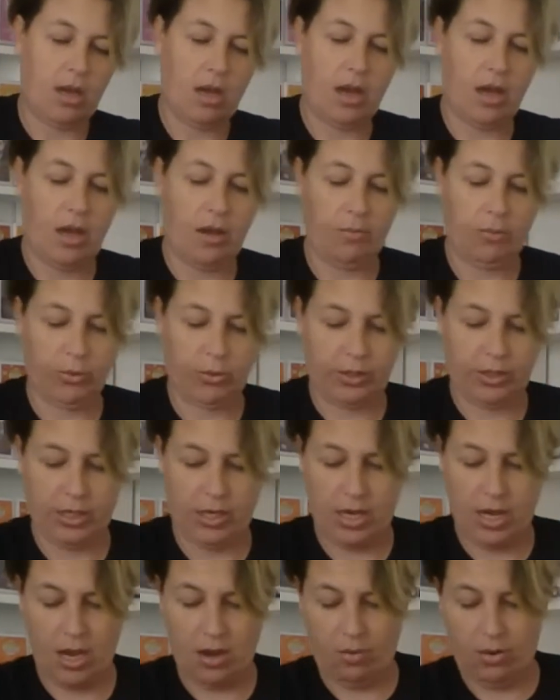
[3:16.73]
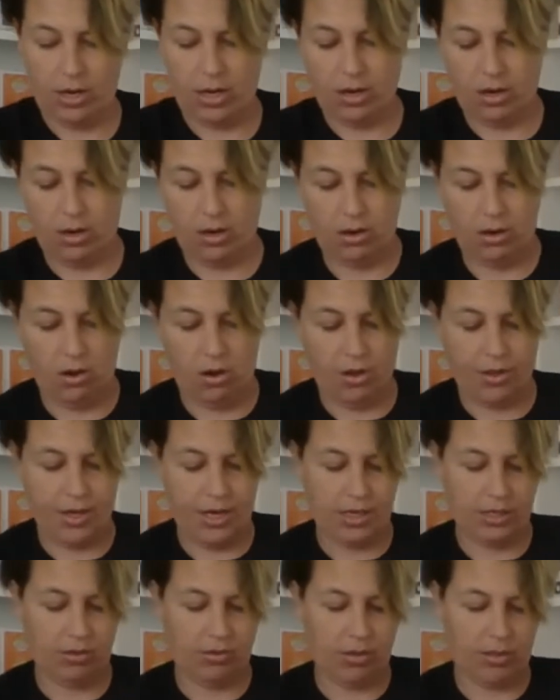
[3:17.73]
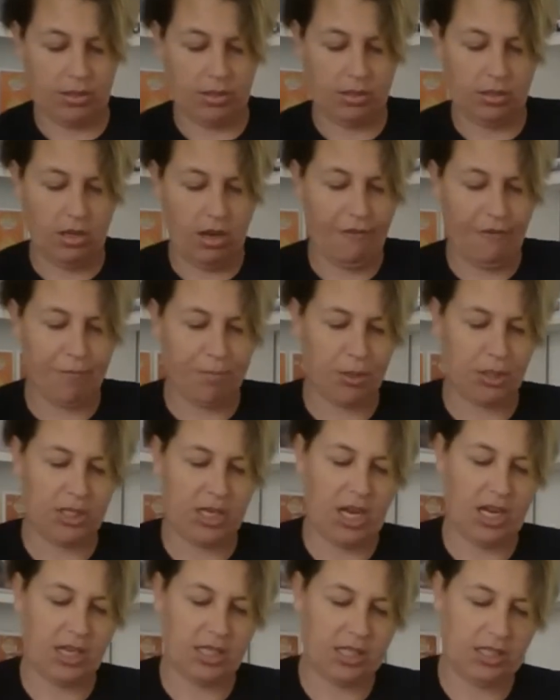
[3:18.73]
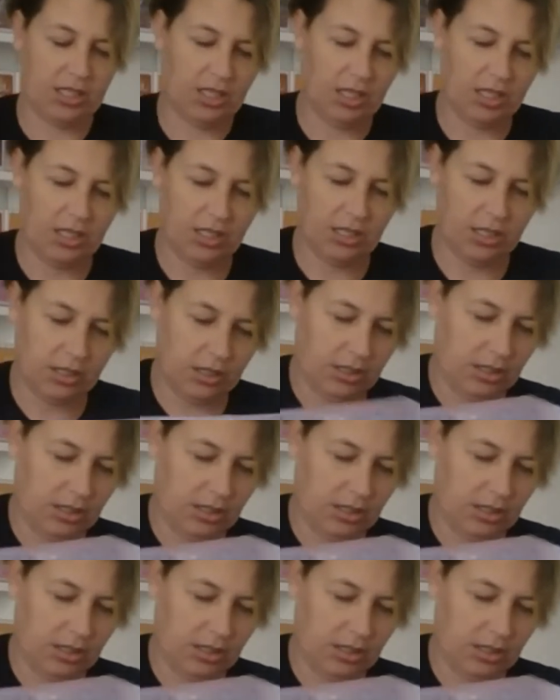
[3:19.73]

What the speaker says: We'll see how we go. Oh, these are in soft protectors.